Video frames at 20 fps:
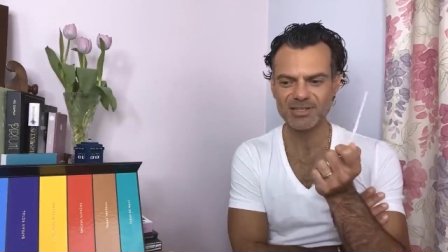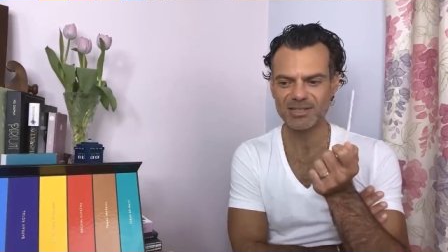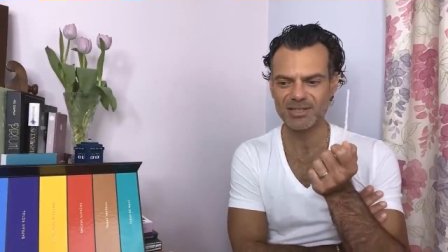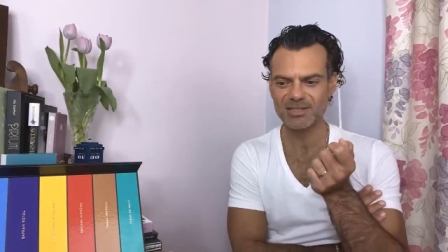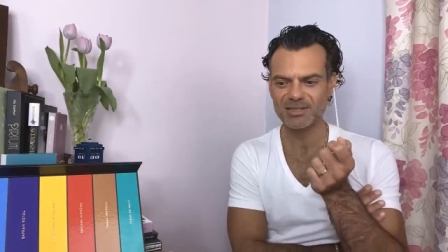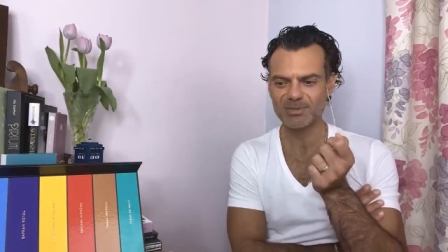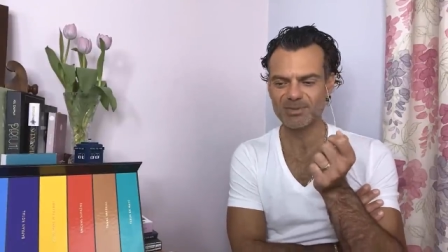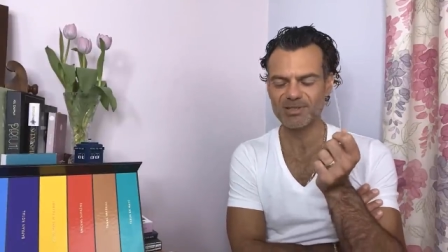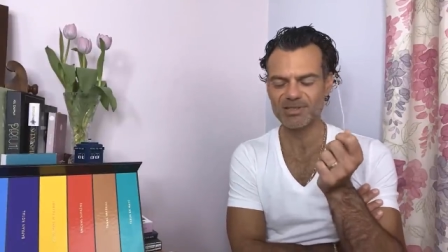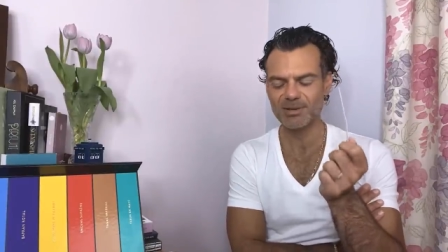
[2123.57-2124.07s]

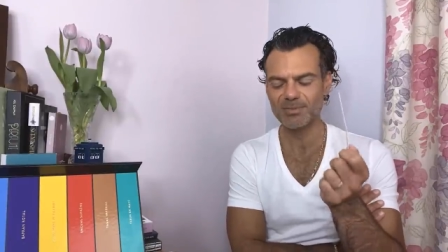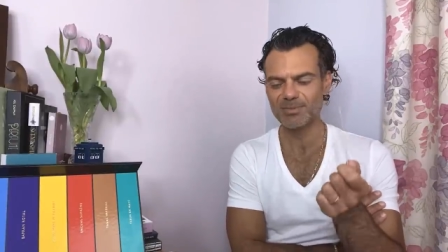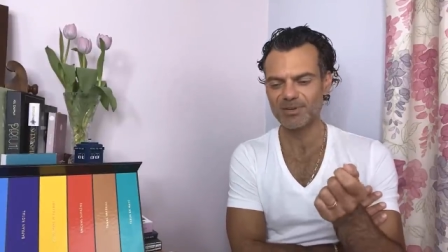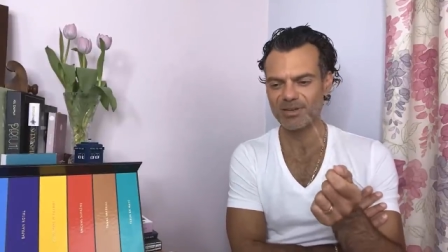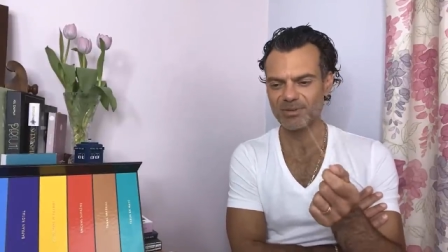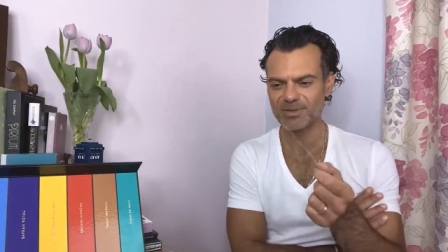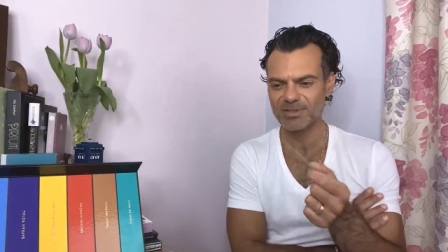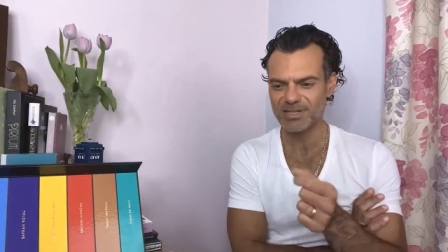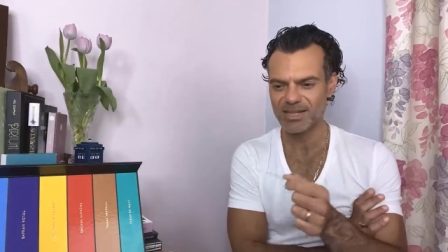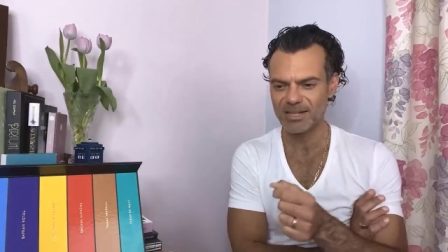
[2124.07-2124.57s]
things, but
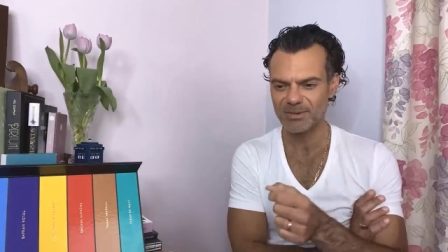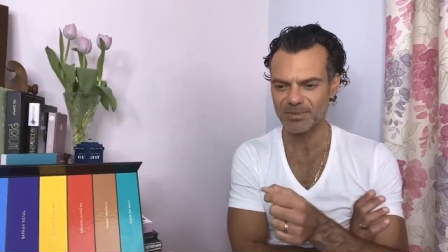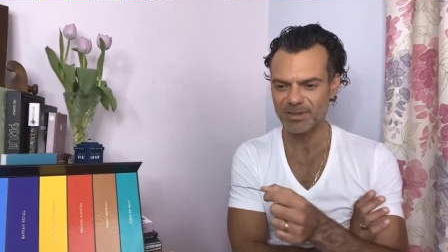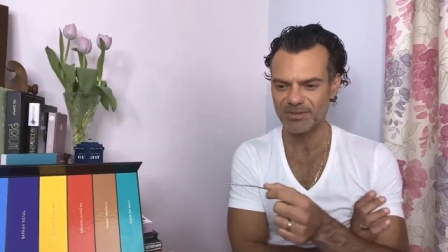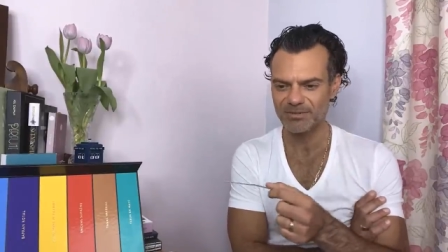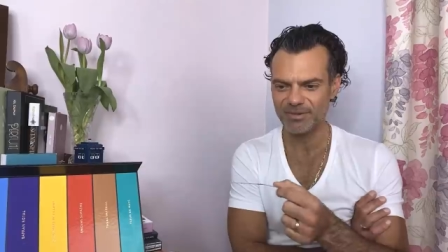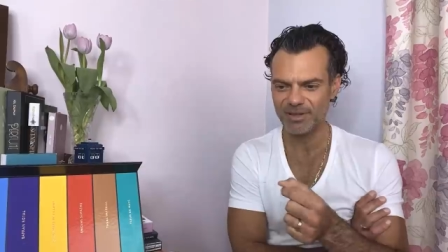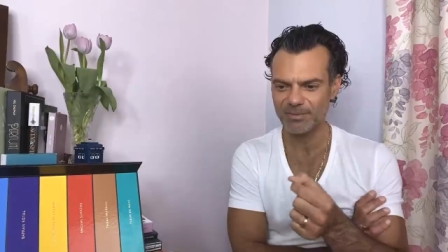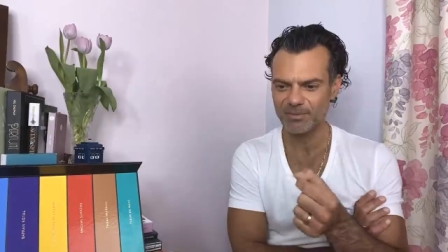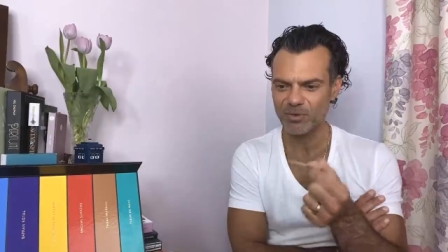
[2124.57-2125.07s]
somebody will tell me
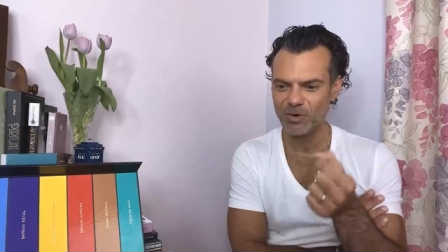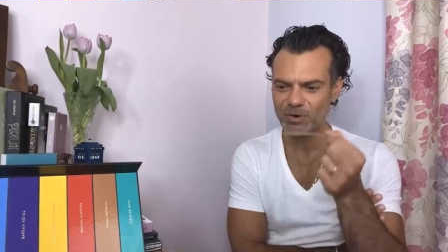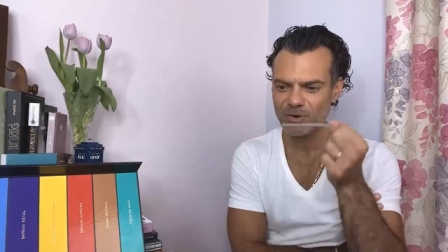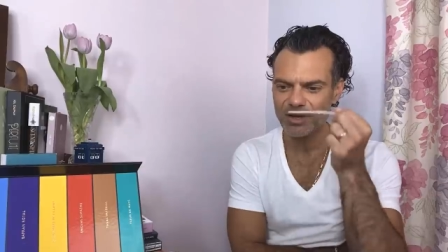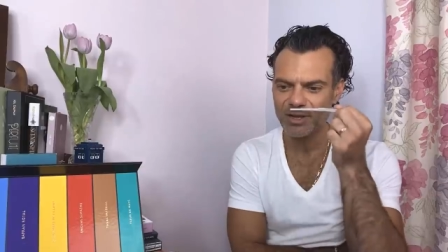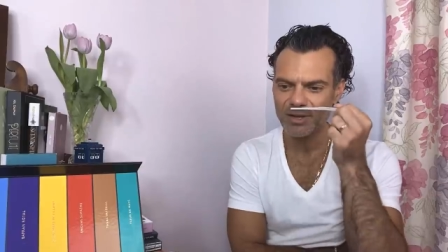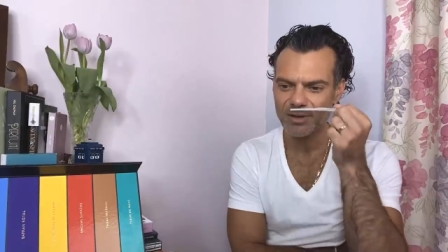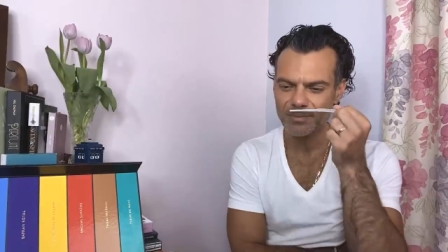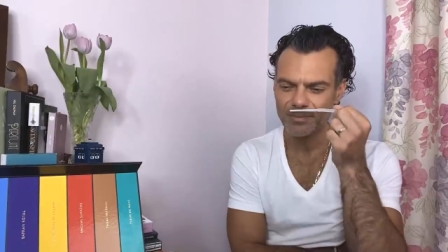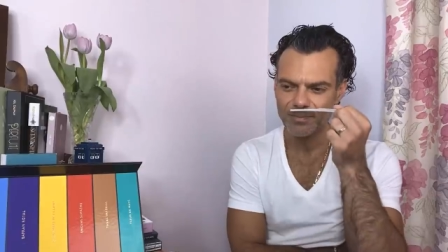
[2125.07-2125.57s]
if I'm wrong.